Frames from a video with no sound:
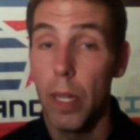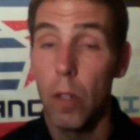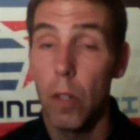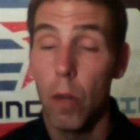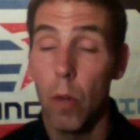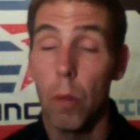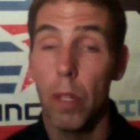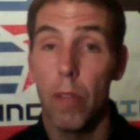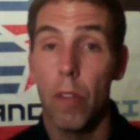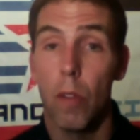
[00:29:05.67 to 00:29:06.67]
Now,
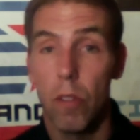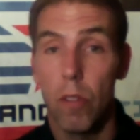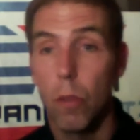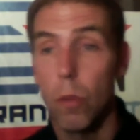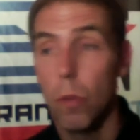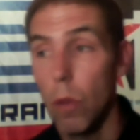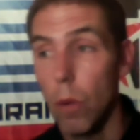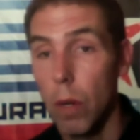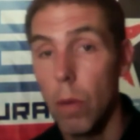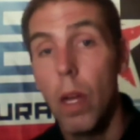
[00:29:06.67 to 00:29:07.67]
normally, for those of you who don't
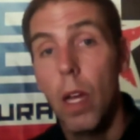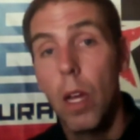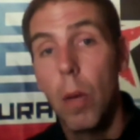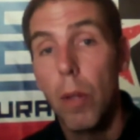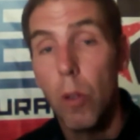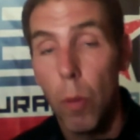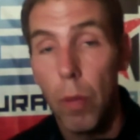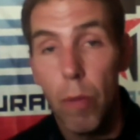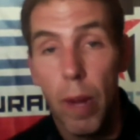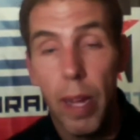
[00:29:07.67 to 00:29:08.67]
know, we
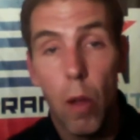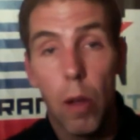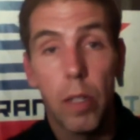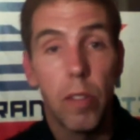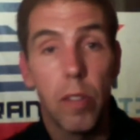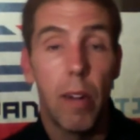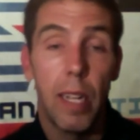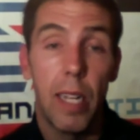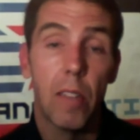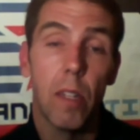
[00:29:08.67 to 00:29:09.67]
normally ride long on
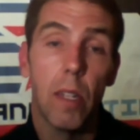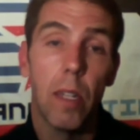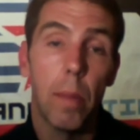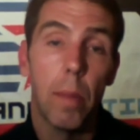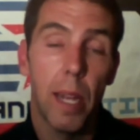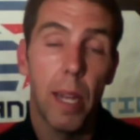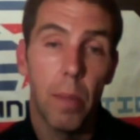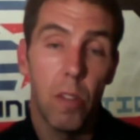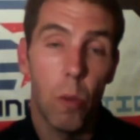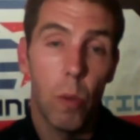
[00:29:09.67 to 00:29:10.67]
Saturday and Sunday to
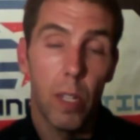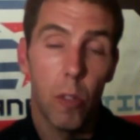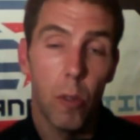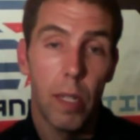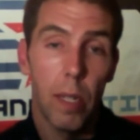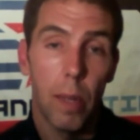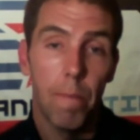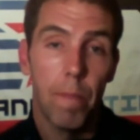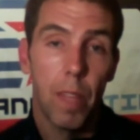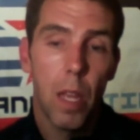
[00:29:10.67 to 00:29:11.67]
maximize our weekend training
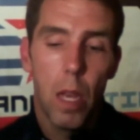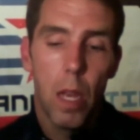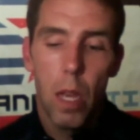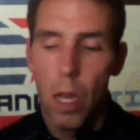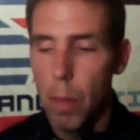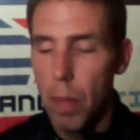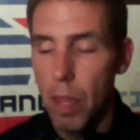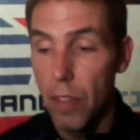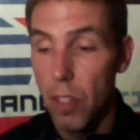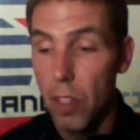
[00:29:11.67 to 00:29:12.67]
time.
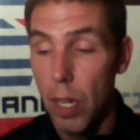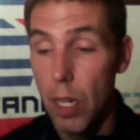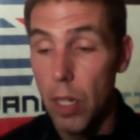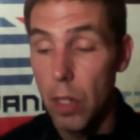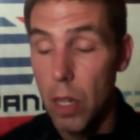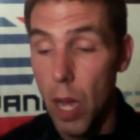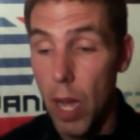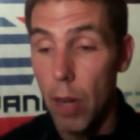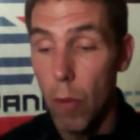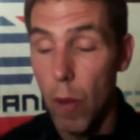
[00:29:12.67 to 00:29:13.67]
If Sunday is
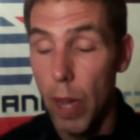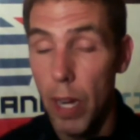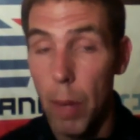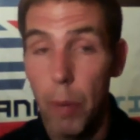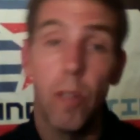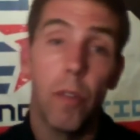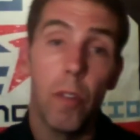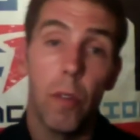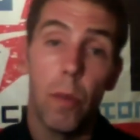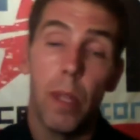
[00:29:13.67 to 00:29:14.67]
not a ride opportunity for you,
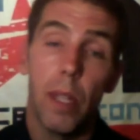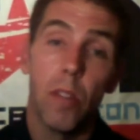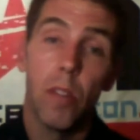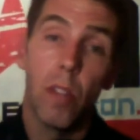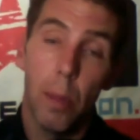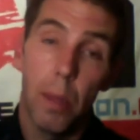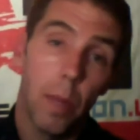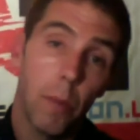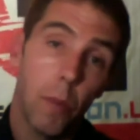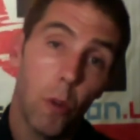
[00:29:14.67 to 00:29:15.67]
then Sunday
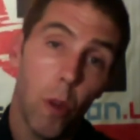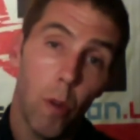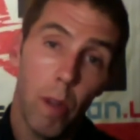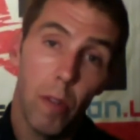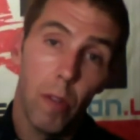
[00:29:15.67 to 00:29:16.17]
becomes your long run.